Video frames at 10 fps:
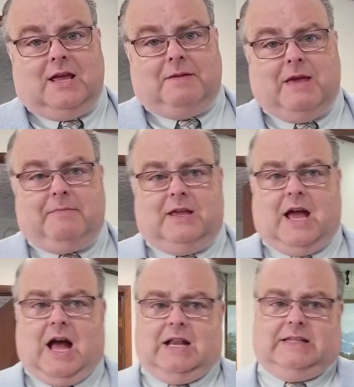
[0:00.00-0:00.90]
and maybe
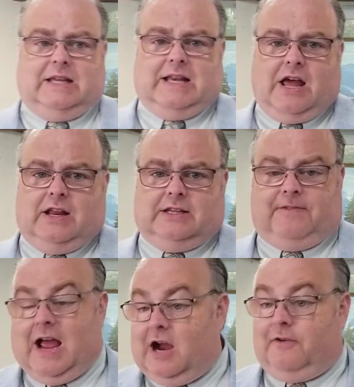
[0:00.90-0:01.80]
God sent down his
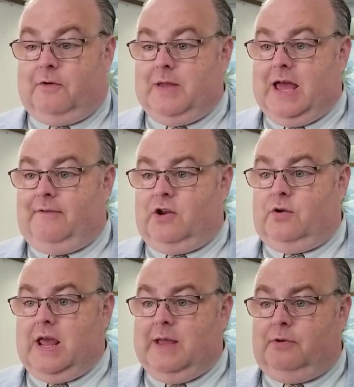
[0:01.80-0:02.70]
fire from heaven
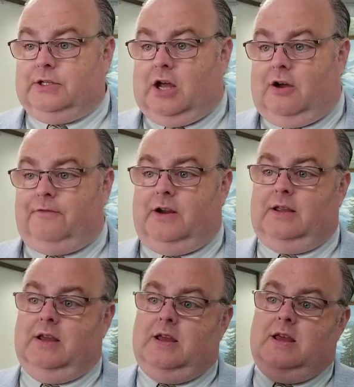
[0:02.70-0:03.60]
on Abel's
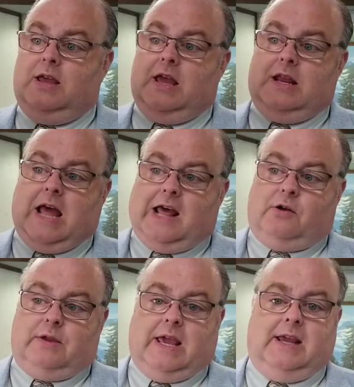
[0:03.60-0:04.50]
offering and not
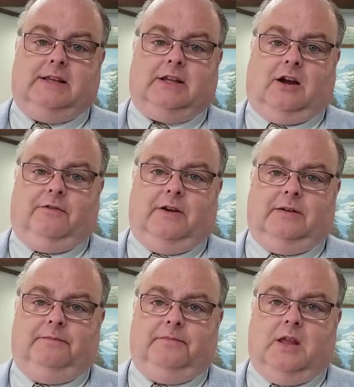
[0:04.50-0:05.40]
on Cain's offering.
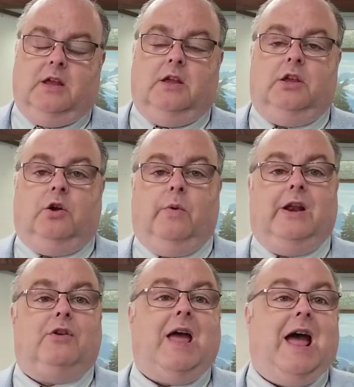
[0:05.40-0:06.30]
You know, we
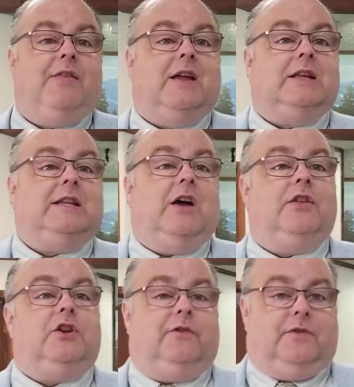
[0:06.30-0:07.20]
don't know how they could tell
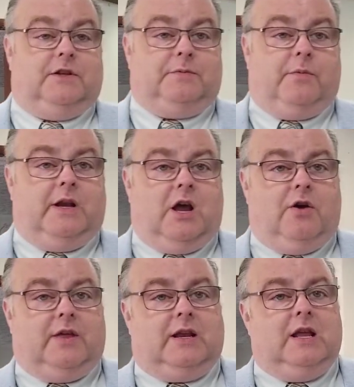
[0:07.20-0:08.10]
the difference, but we
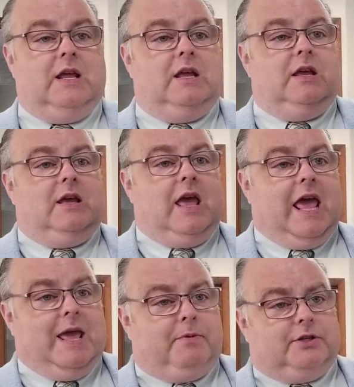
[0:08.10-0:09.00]
know that
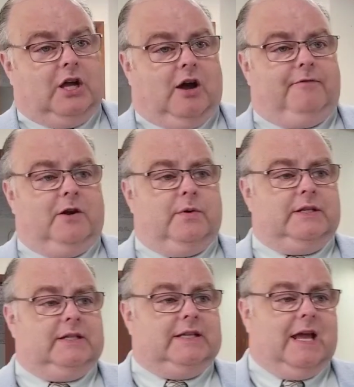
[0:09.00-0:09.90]
Abel's offering
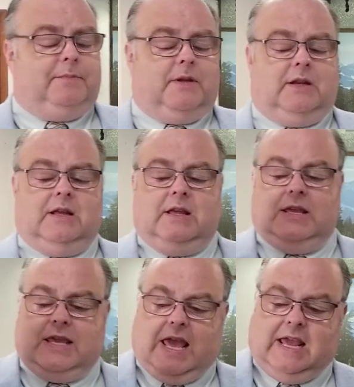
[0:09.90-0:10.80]
was accepted,
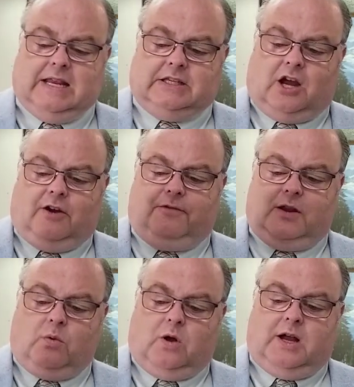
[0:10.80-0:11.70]
Cain's
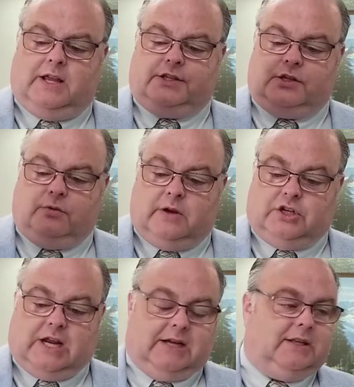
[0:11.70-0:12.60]
offering was
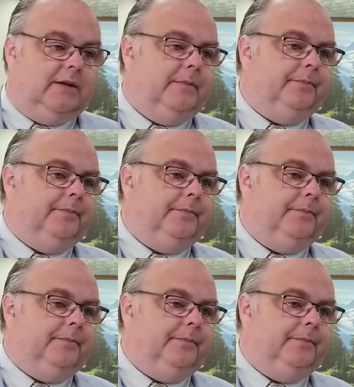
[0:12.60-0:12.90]
rejected.